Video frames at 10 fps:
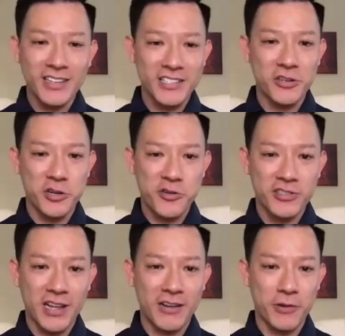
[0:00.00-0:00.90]
surgeries
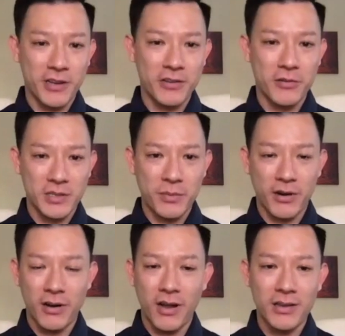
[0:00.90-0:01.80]
that we can do as
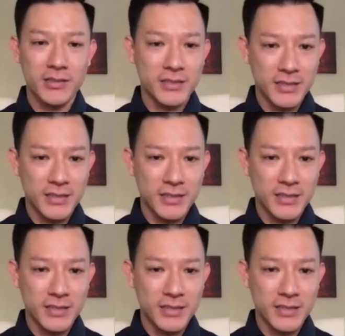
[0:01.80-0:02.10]
periodontists.